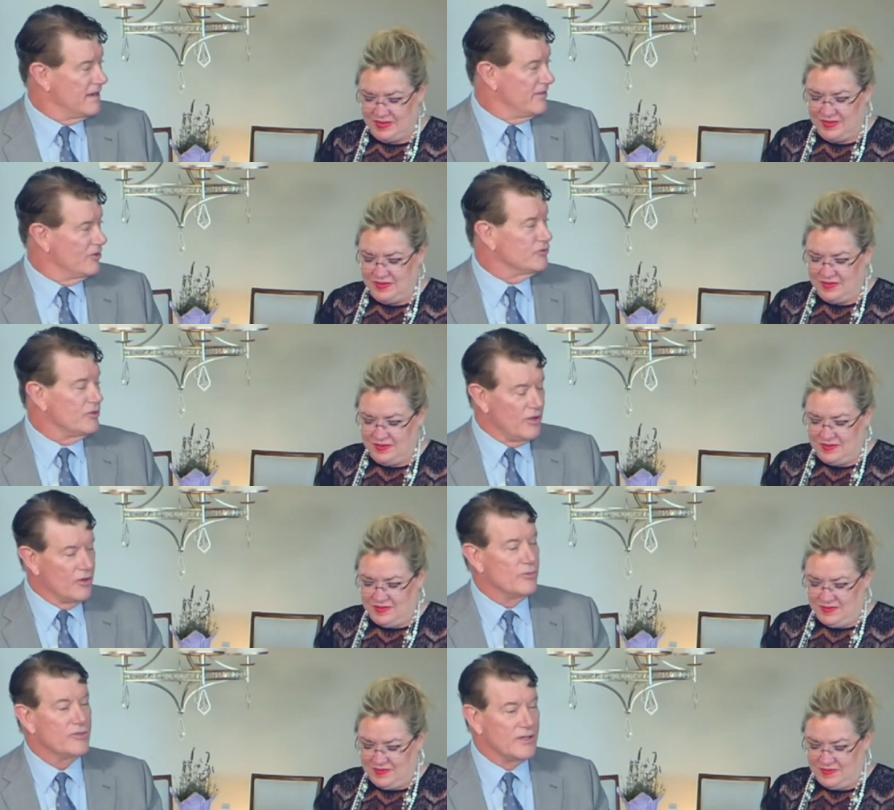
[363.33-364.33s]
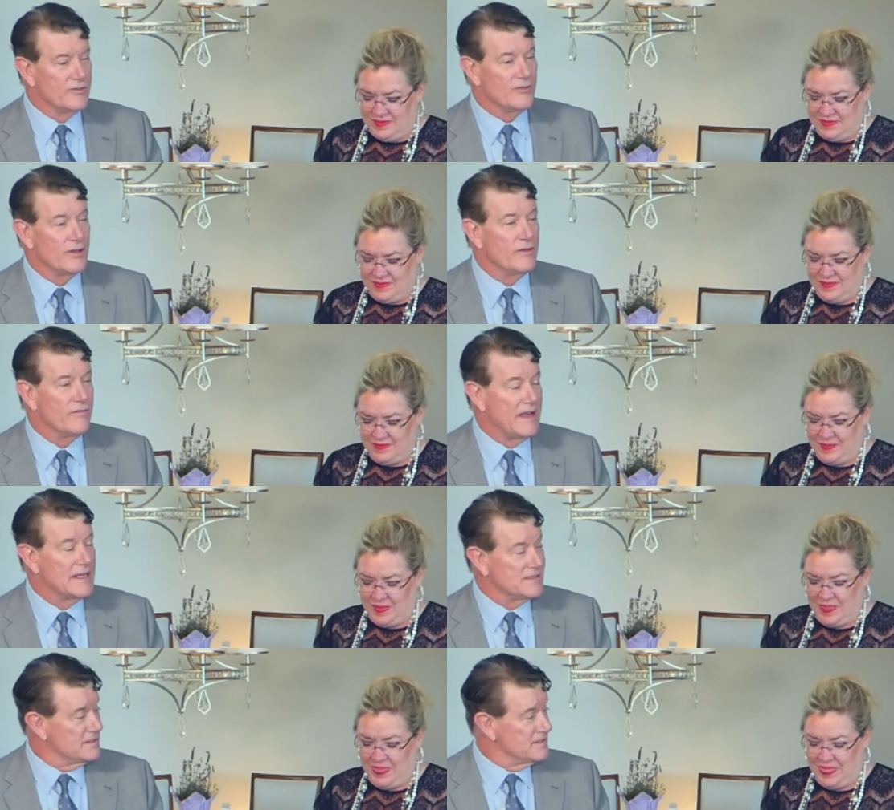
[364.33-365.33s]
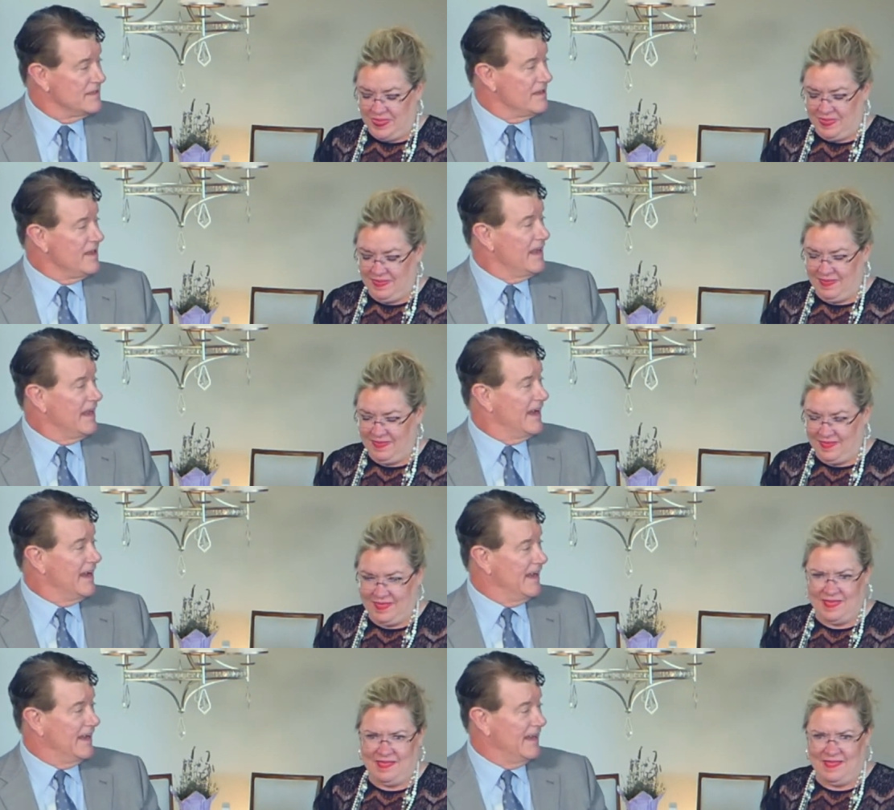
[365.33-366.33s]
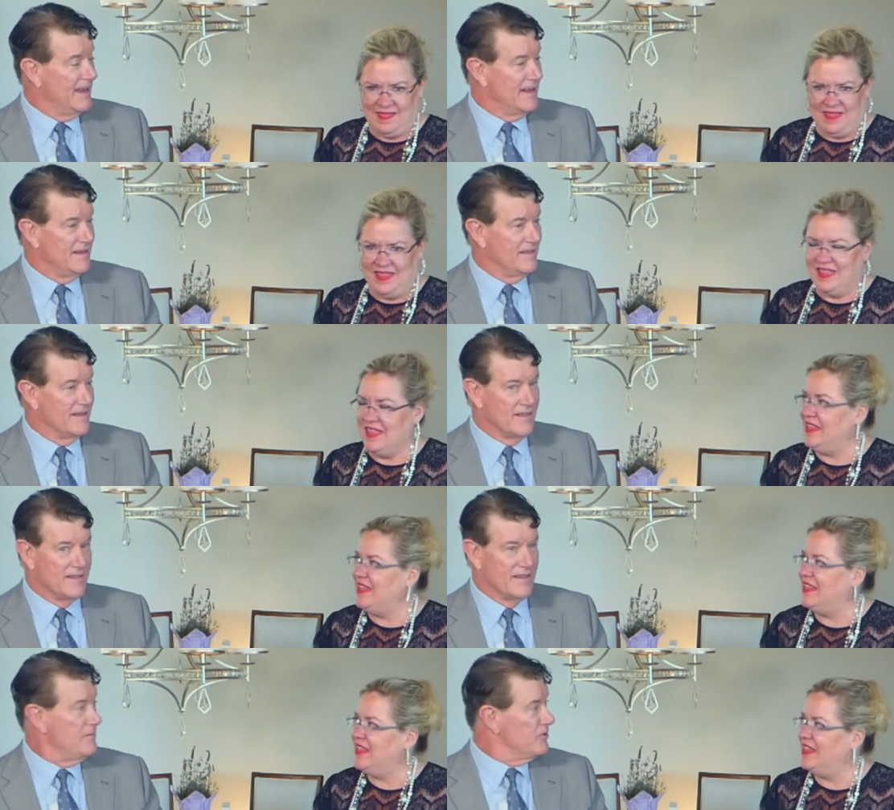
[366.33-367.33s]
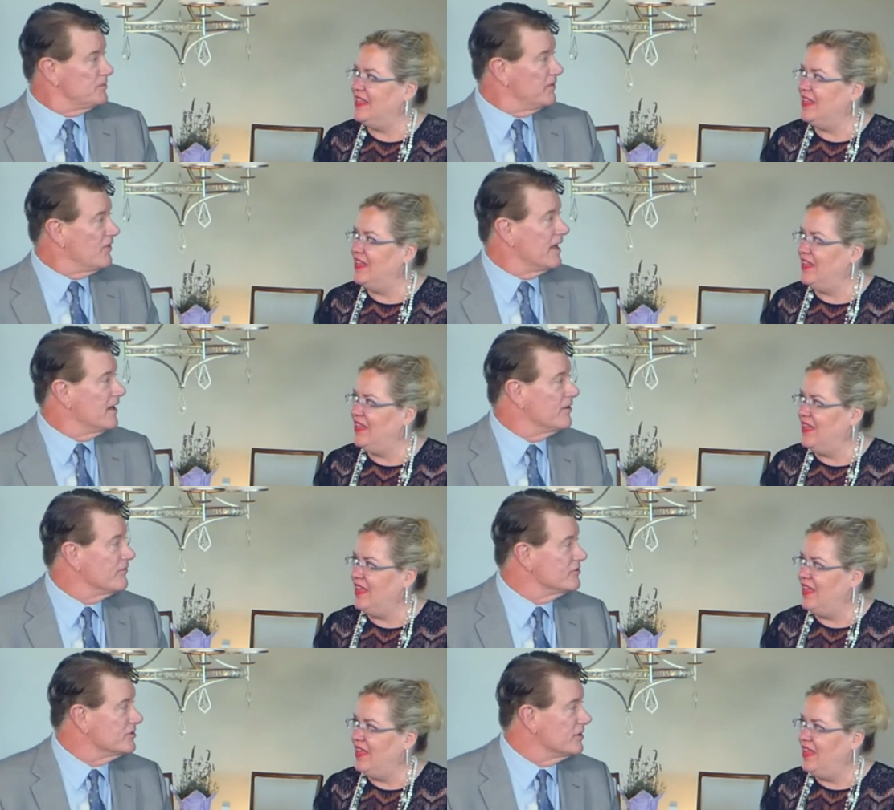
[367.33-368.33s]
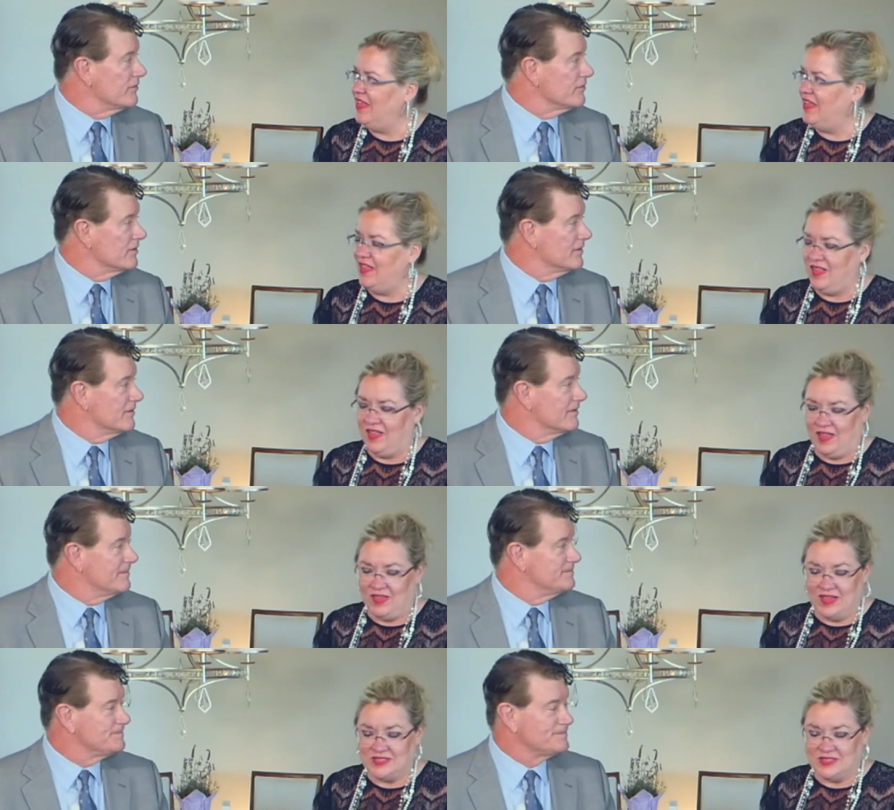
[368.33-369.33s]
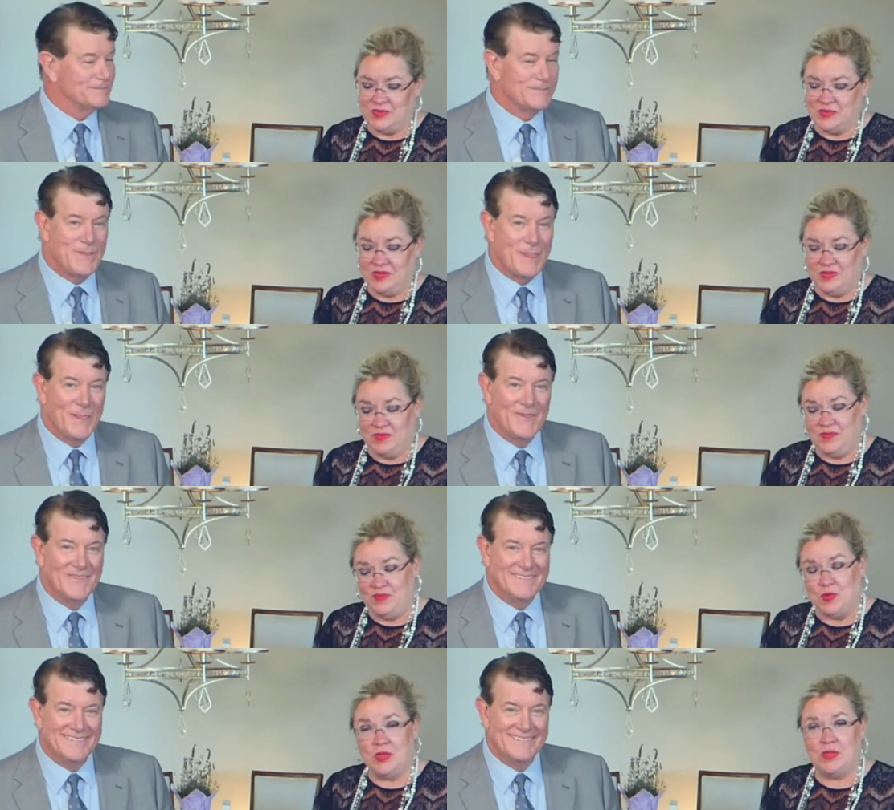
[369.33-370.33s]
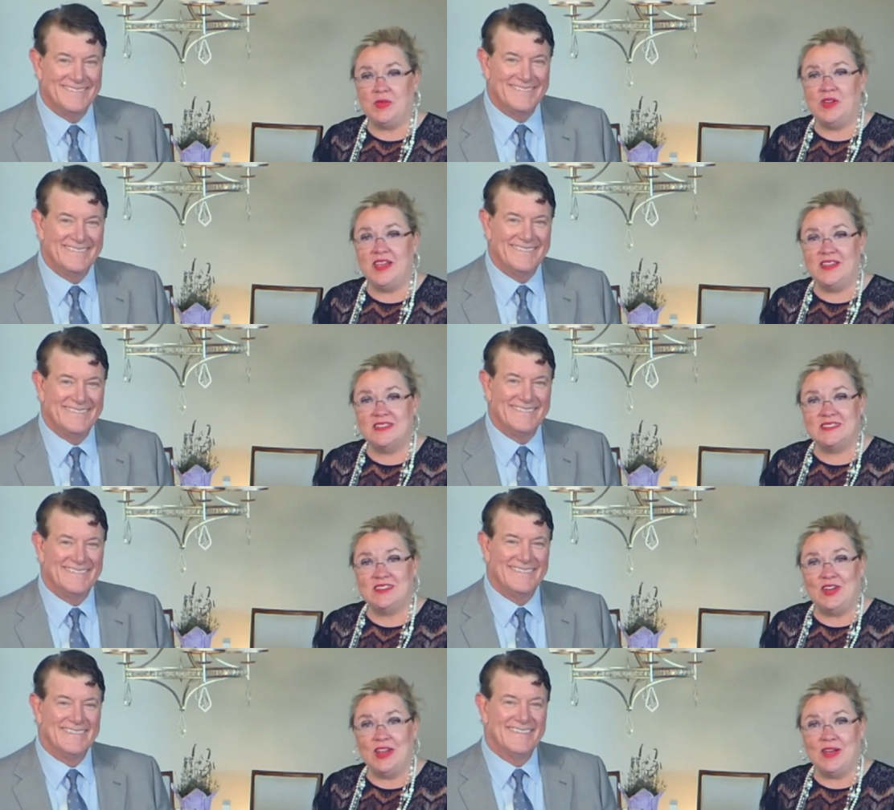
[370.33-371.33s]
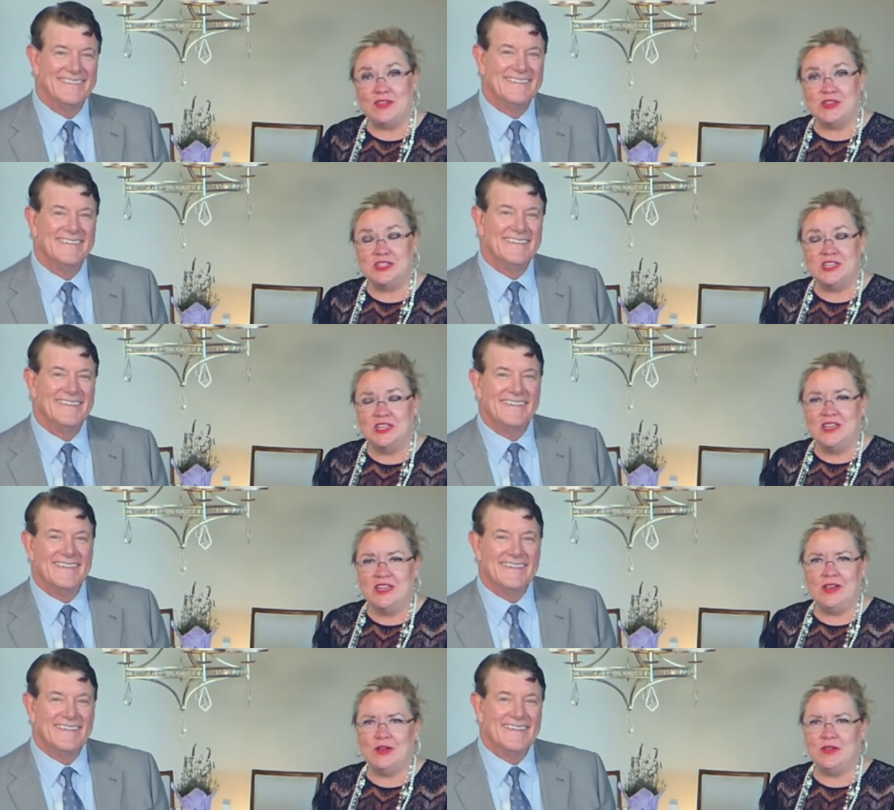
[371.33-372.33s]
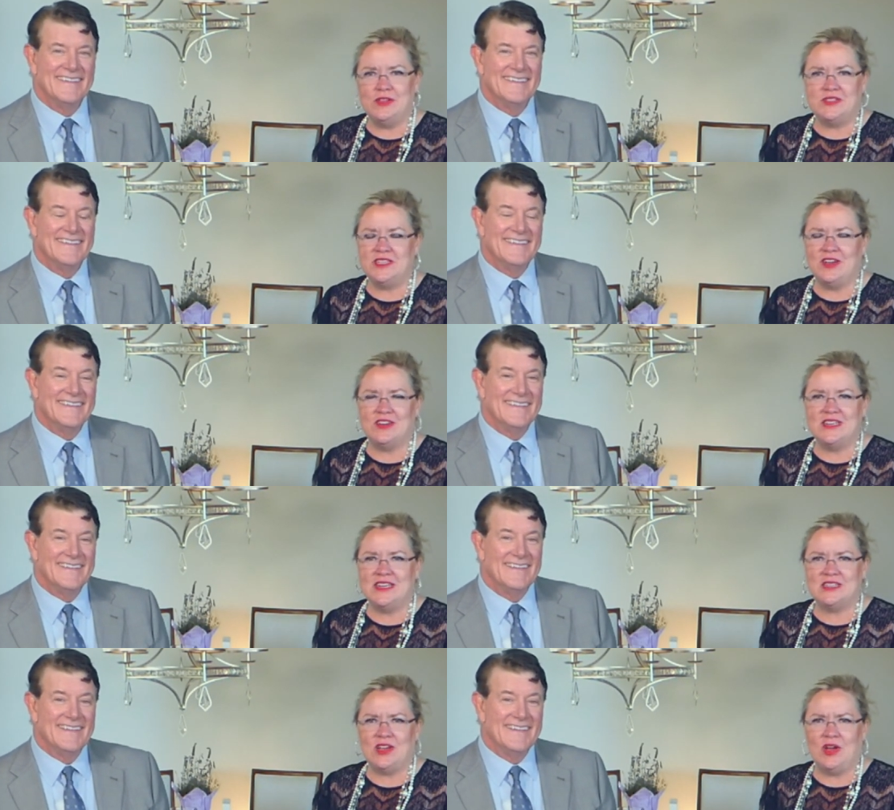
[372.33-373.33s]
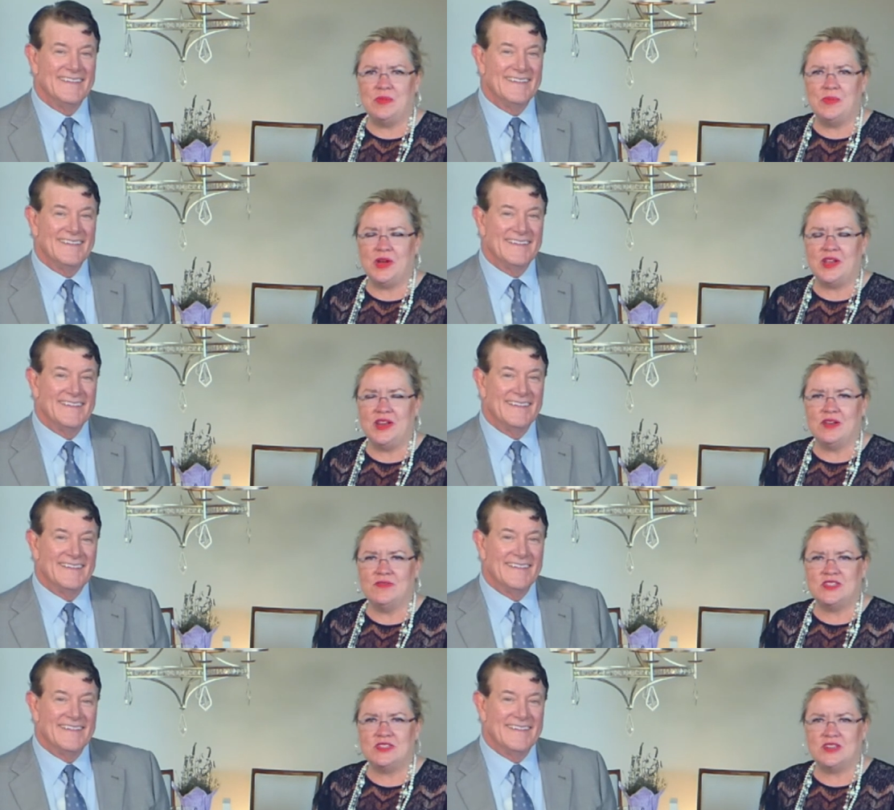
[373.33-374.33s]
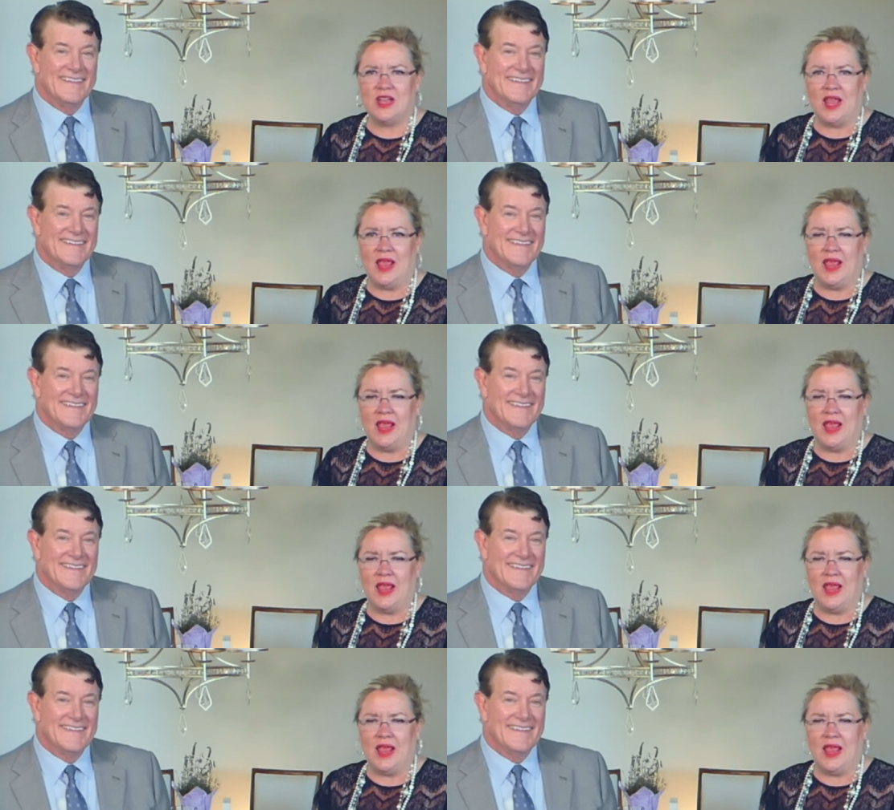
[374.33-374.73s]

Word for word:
Speaker 1: And those are the homes that are selling the fastest and they must be flying off the shelves.
Speaker 2: I guess so. Well, 43 days on average. Here you see our days on market here in Ventura